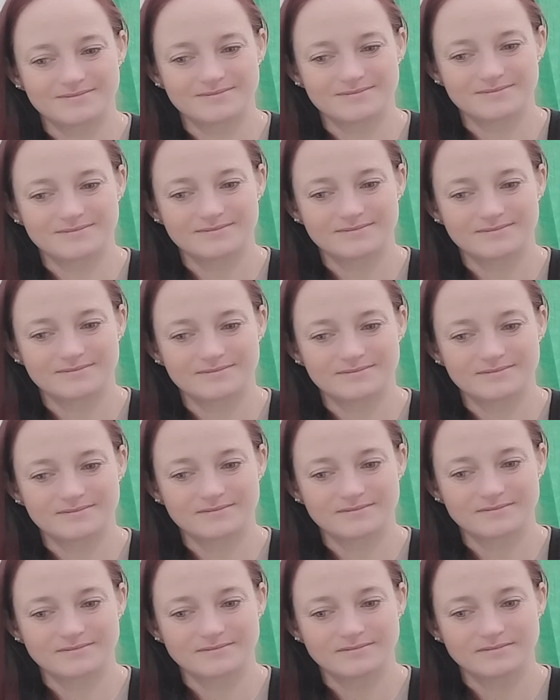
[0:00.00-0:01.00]

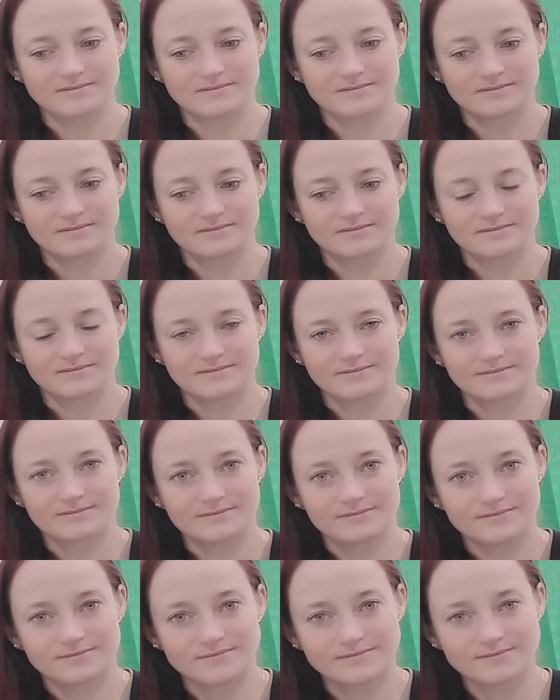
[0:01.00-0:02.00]

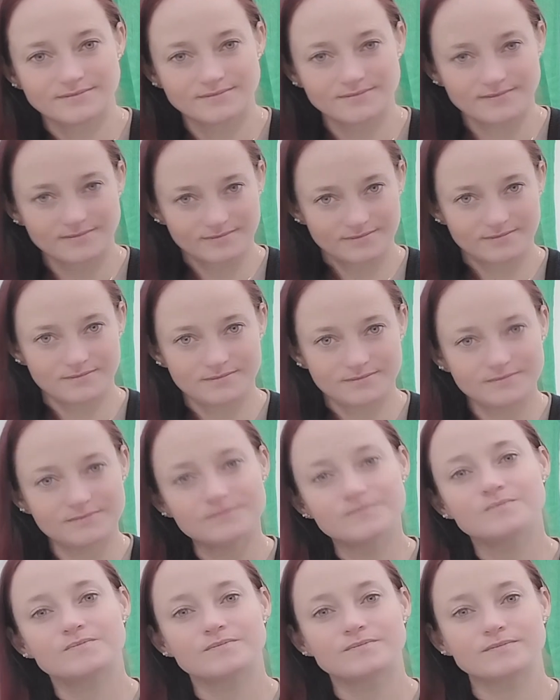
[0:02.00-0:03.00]

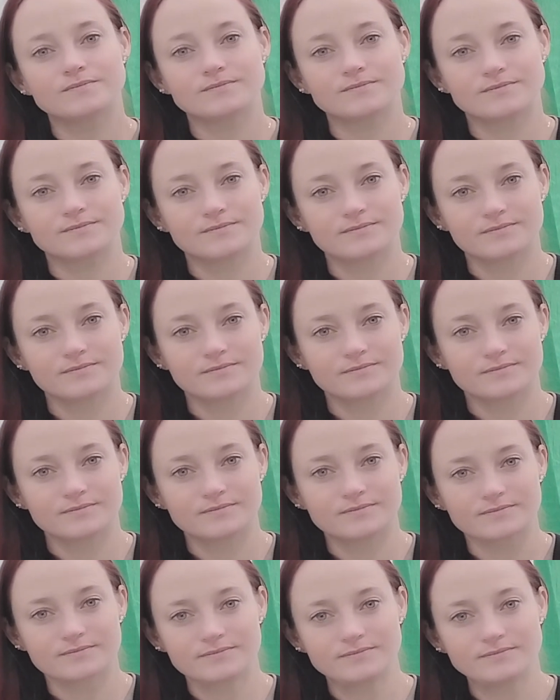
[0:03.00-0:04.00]

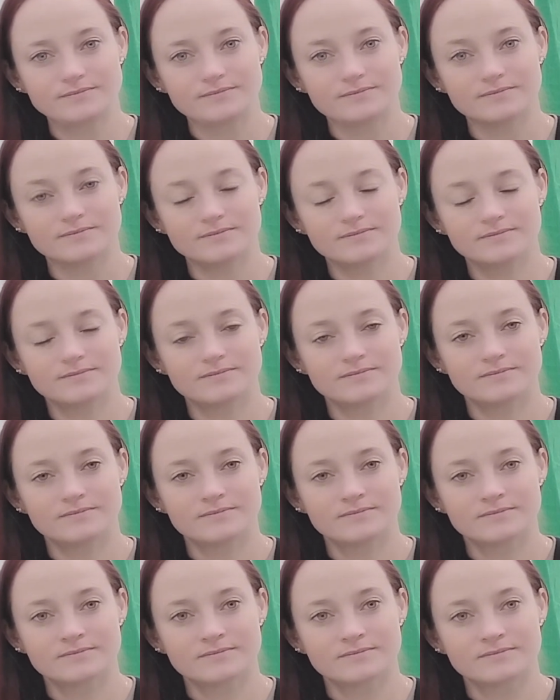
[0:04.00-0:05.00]

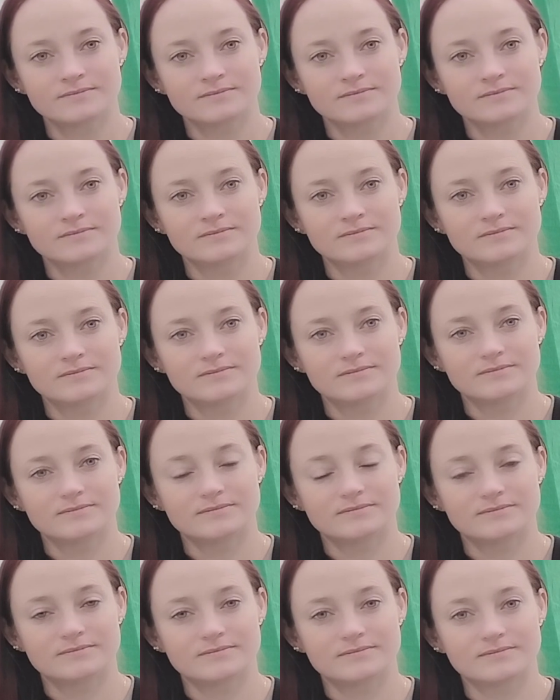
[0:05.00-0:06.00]

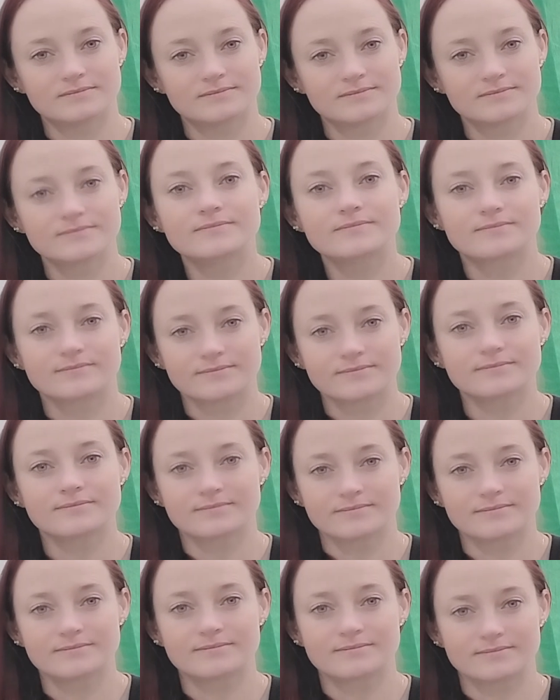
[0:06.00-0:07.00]

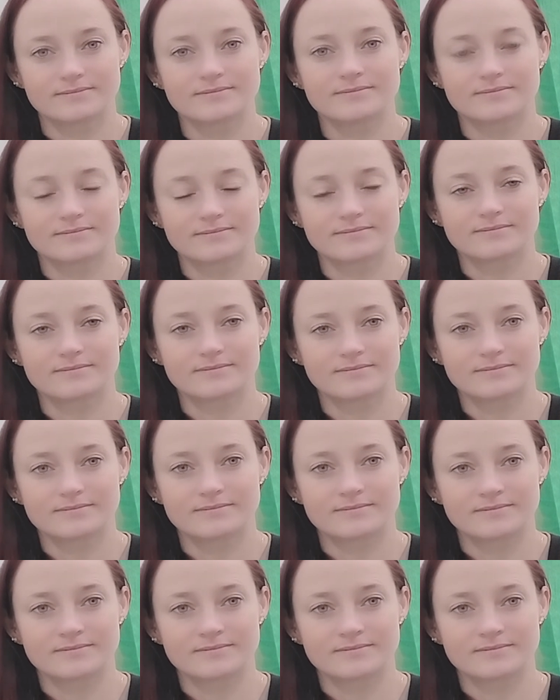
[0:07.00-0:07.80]
The person shown says nothing.